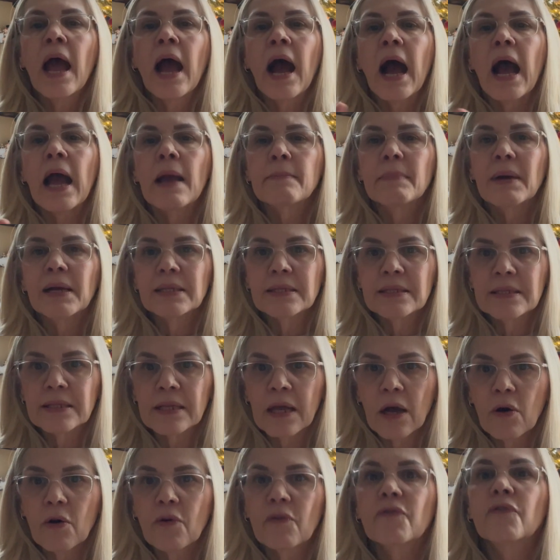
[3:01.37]
I
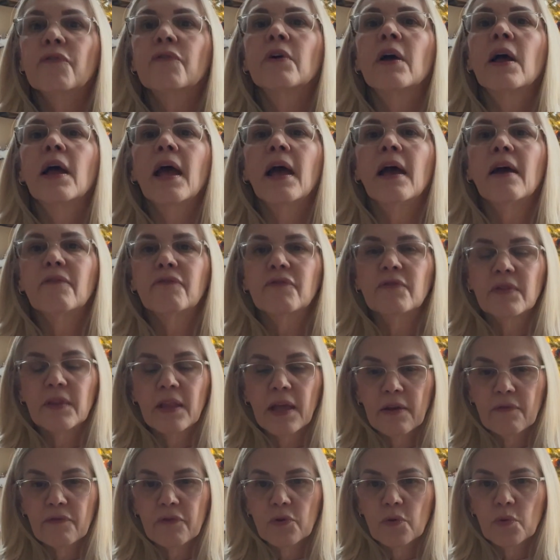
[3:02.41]
myself have
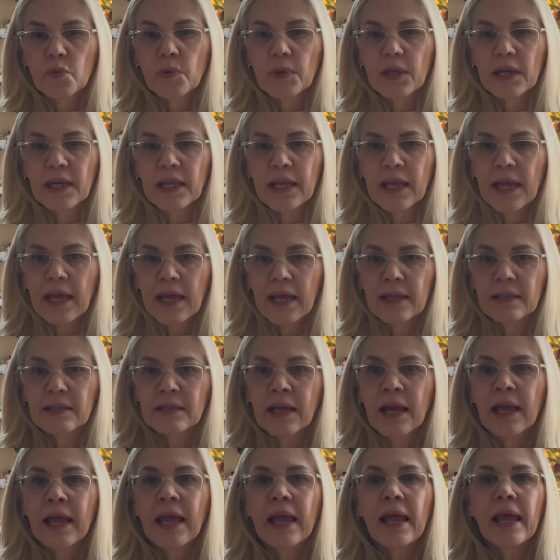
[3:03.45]
never really had
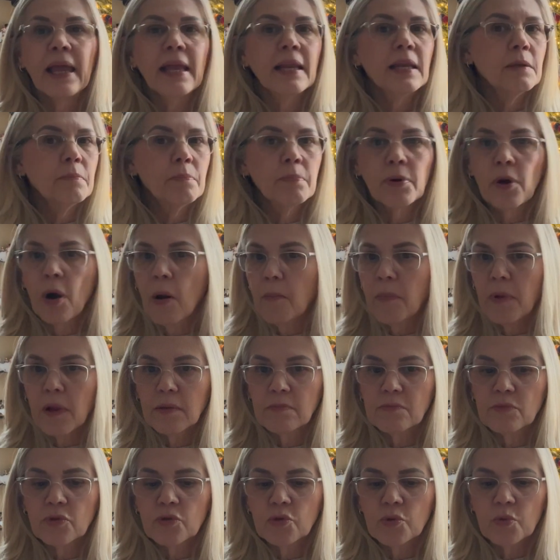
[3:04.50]
any
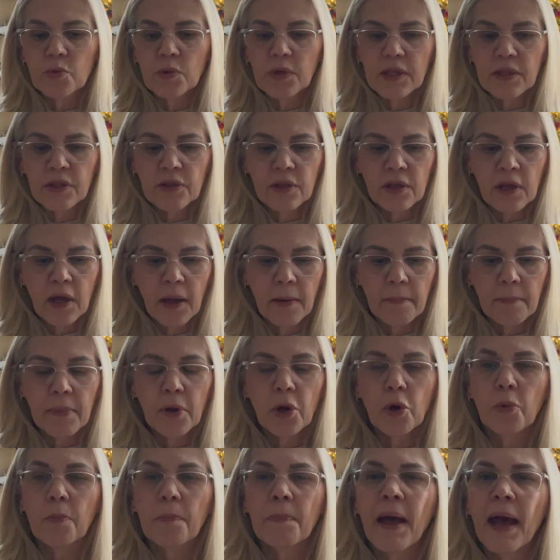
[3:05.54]
problems with
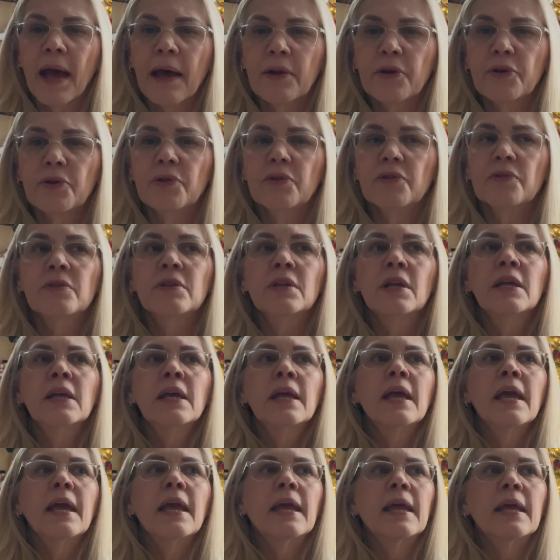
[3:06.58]
her pattern,
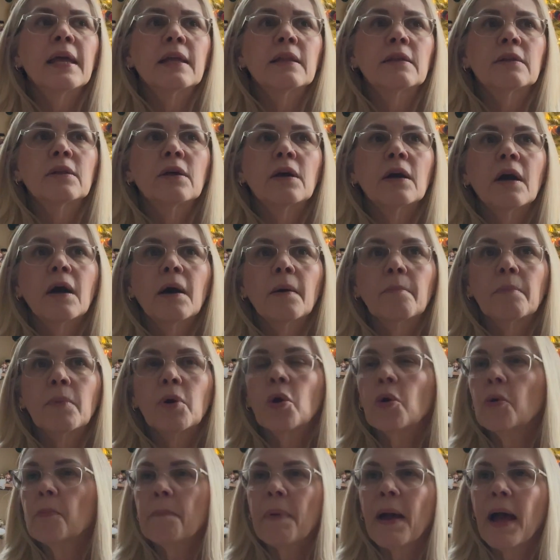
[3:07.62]
and
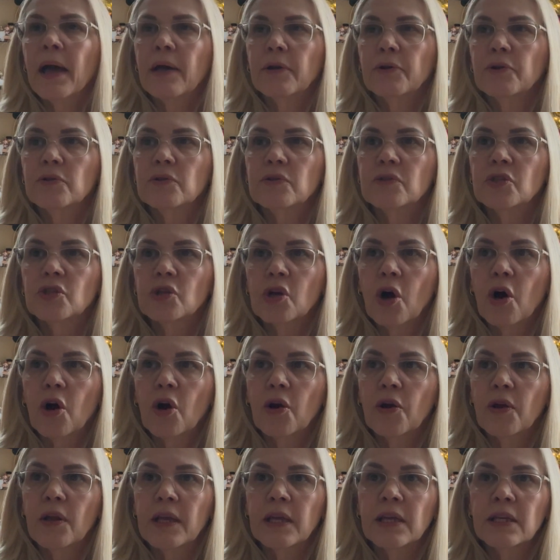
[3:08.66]
her patterns
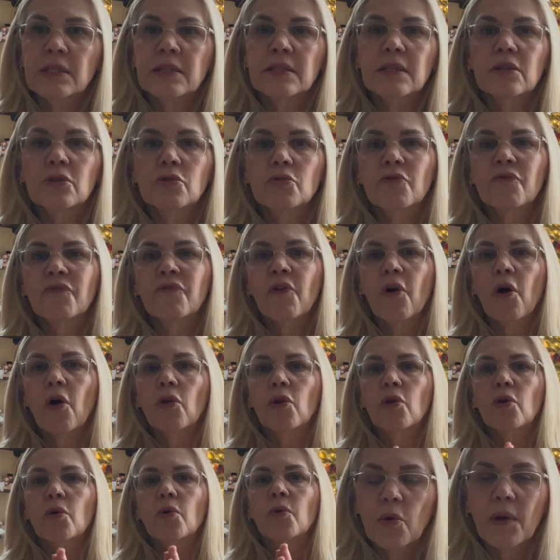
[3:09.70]
are easy to
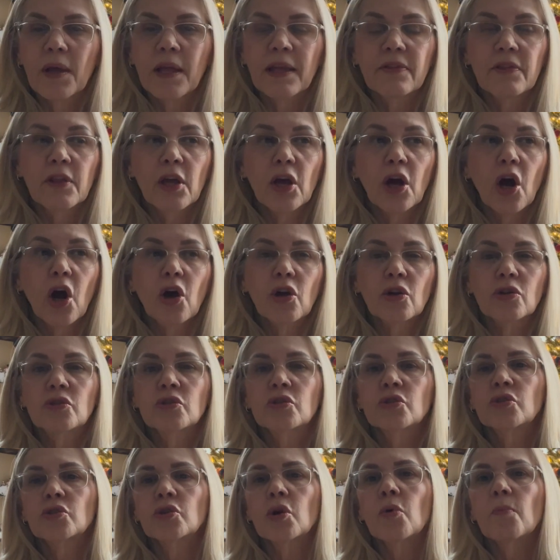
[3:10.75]
follow, and there are
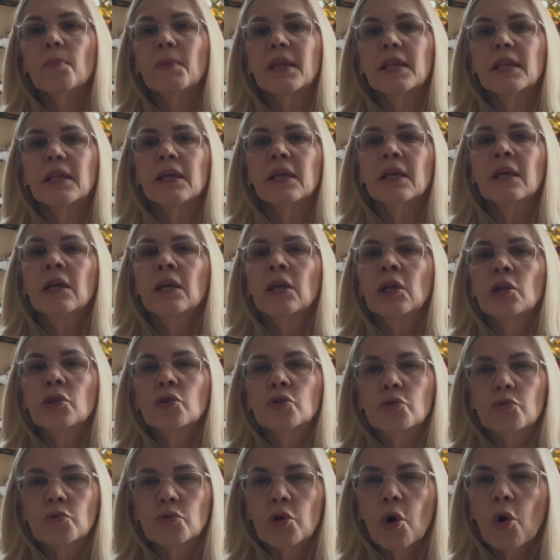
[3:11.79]
so many
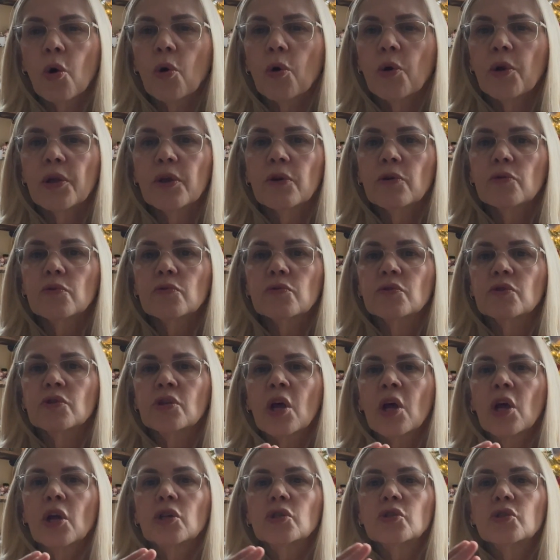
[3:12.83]
tutorials,
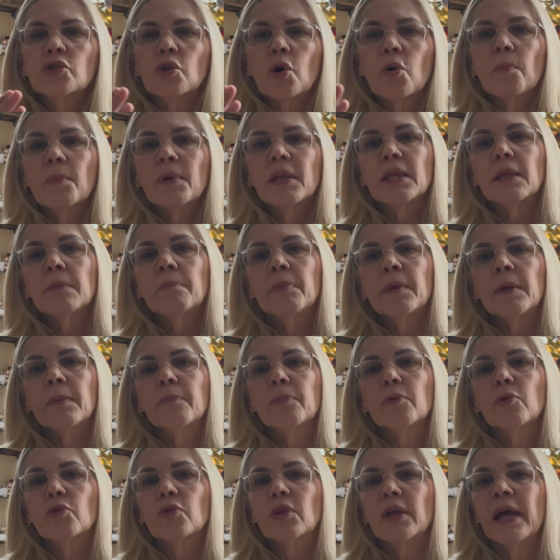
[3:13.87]
so many
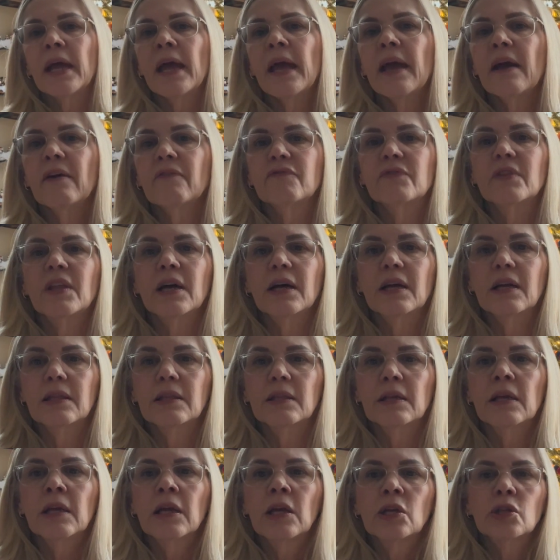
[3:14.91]
people that have
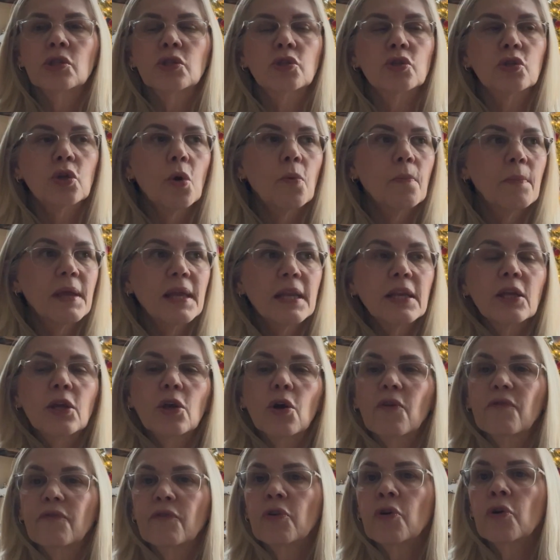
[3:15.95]
done so many
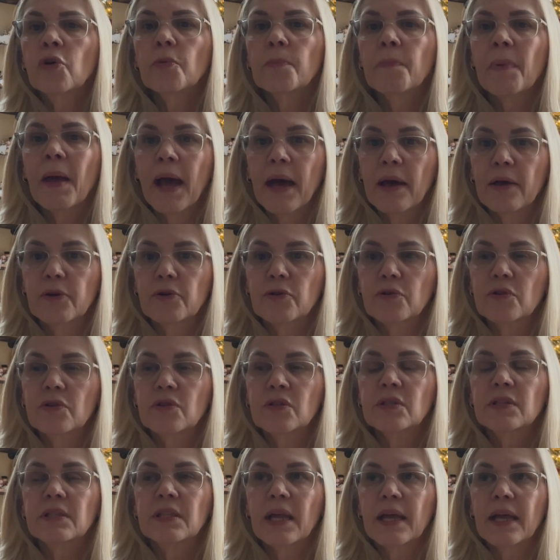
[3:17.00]
of her
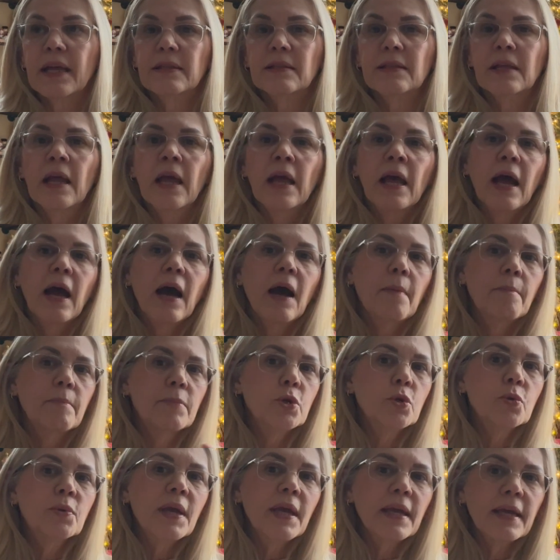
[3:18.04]
patterns that
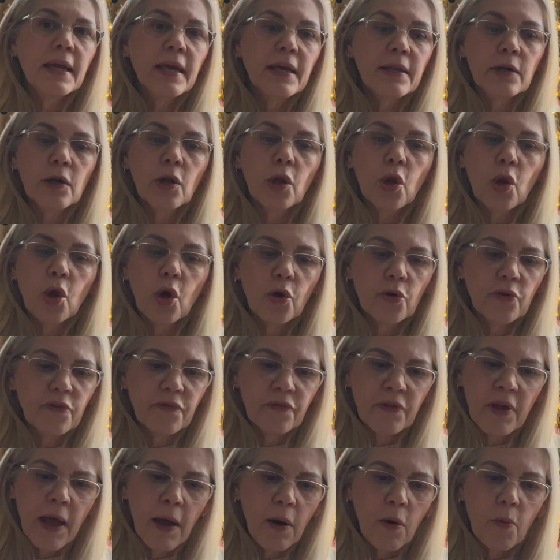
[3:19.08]
you can get a lot
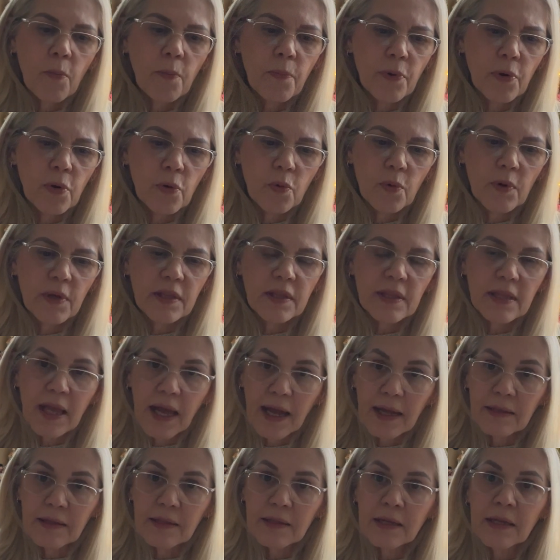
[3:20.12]
of help with
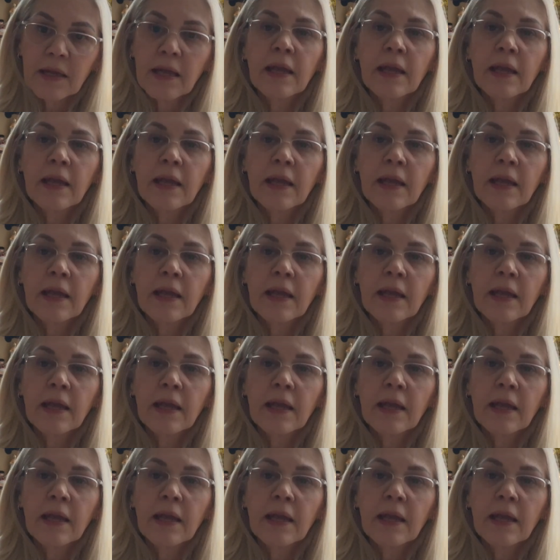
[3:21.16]
that.